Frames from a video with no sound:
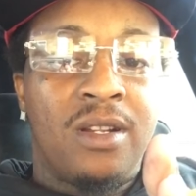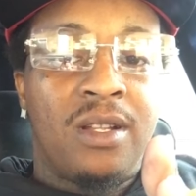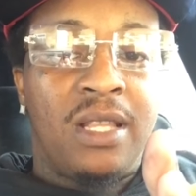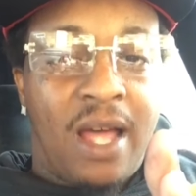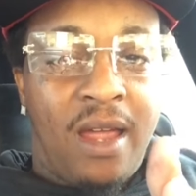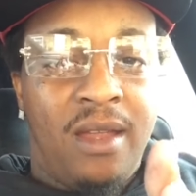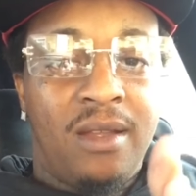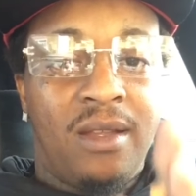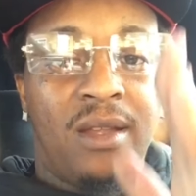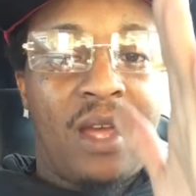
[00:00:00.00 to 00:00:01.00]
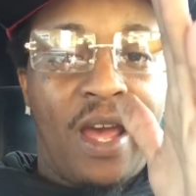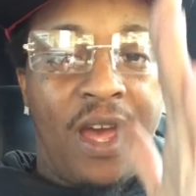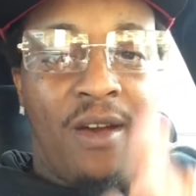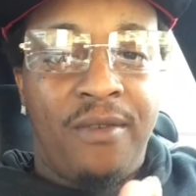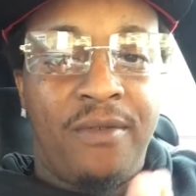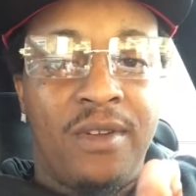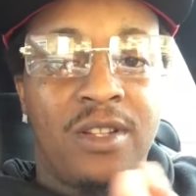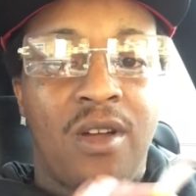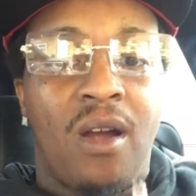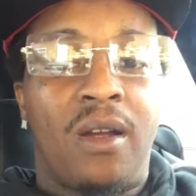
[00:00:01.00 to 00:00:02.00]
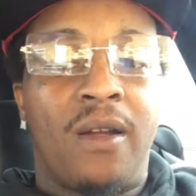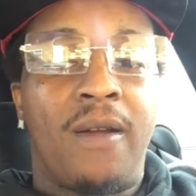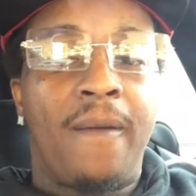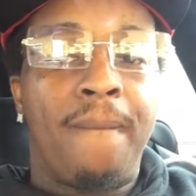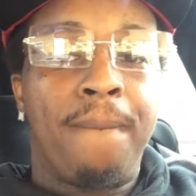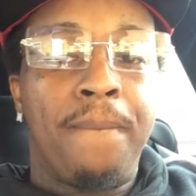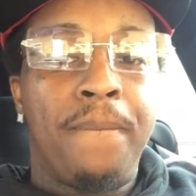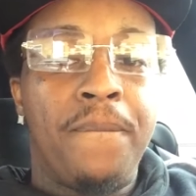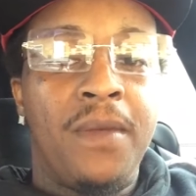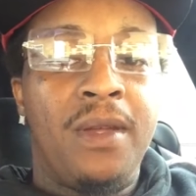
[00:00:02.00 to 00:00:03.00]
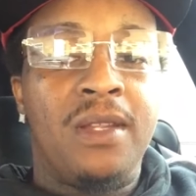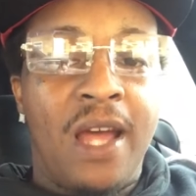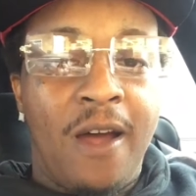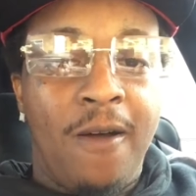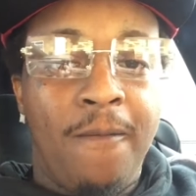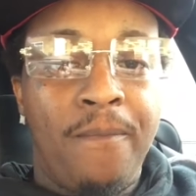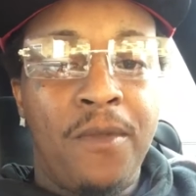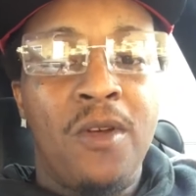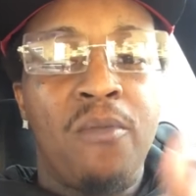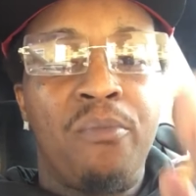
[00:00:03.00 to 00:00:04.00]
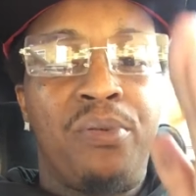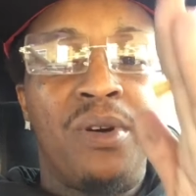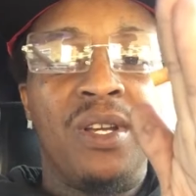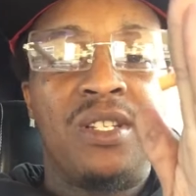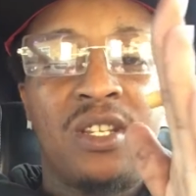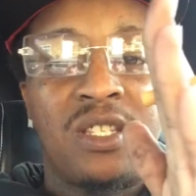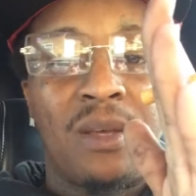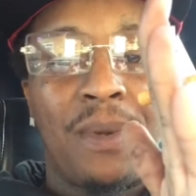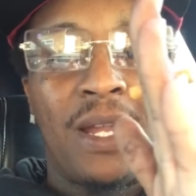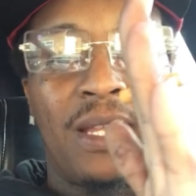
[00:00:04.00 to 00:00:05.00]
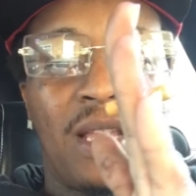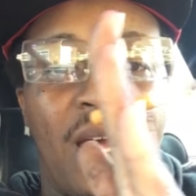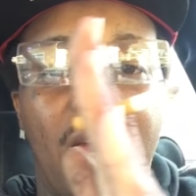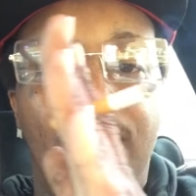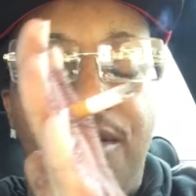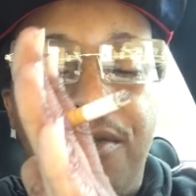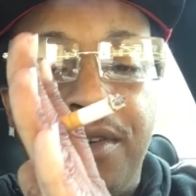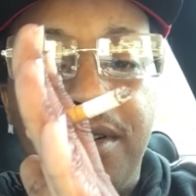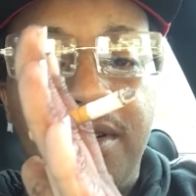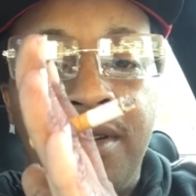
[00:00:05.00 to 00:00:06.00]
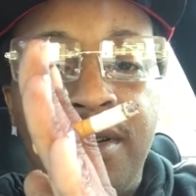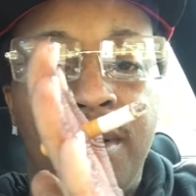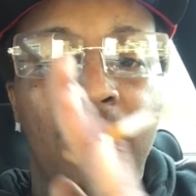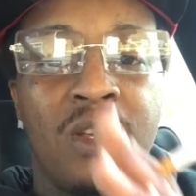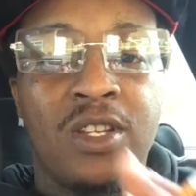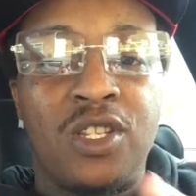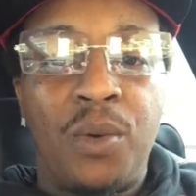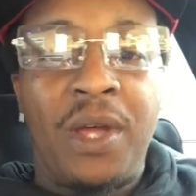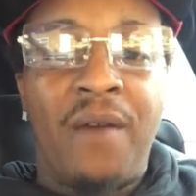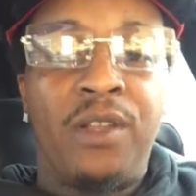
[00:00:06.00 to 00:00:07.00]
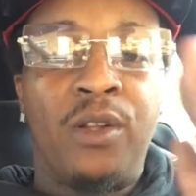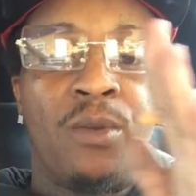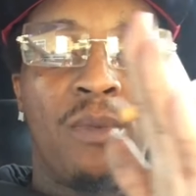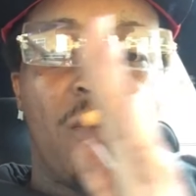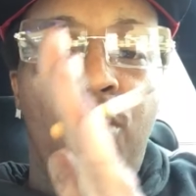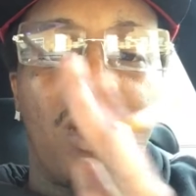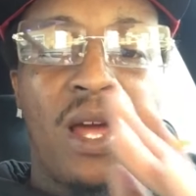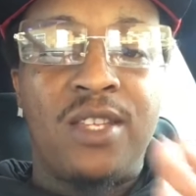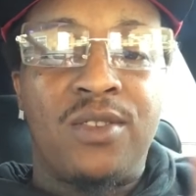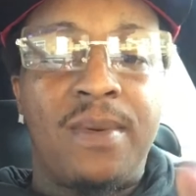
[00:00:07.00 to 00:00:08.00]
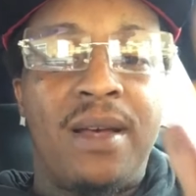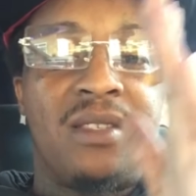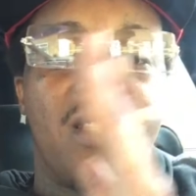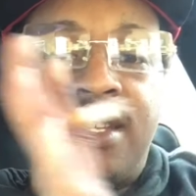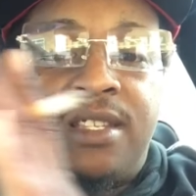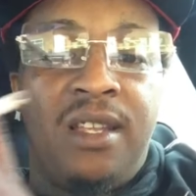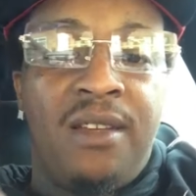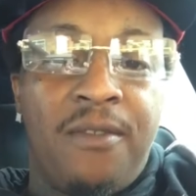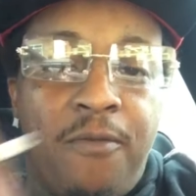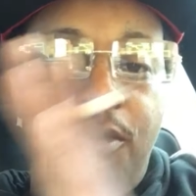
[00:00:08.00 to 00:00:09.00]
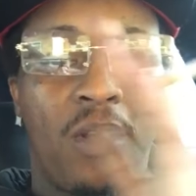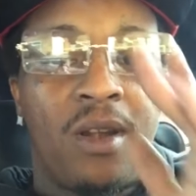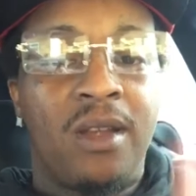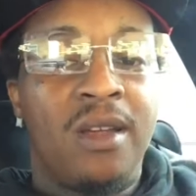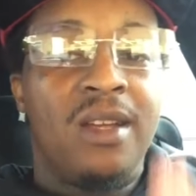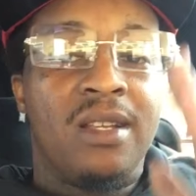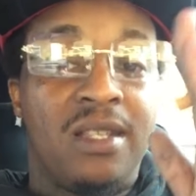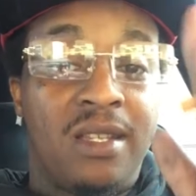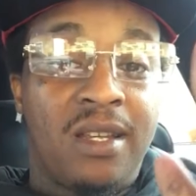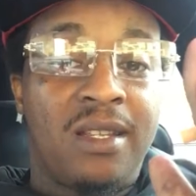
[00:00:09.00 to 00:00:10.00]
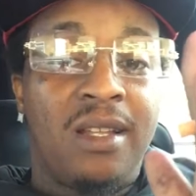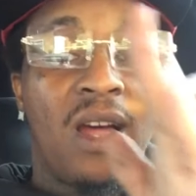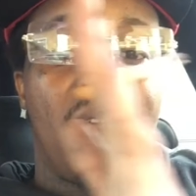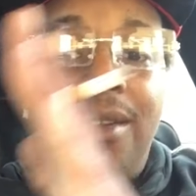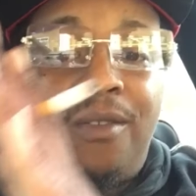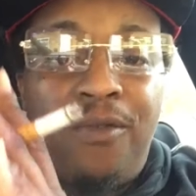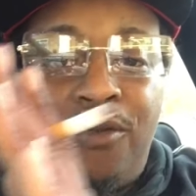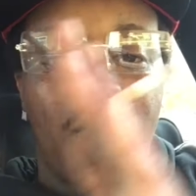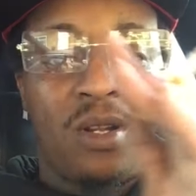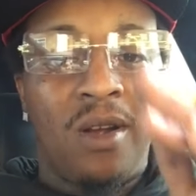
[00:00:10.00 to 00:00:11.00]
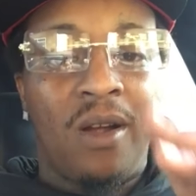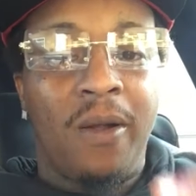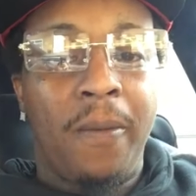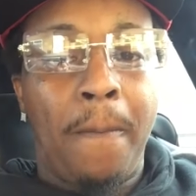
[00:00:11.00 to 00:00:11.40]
light, half dark. Now, push some of that light over. So we have a little bit more light, so about 60-40. 60 light, 40 dark.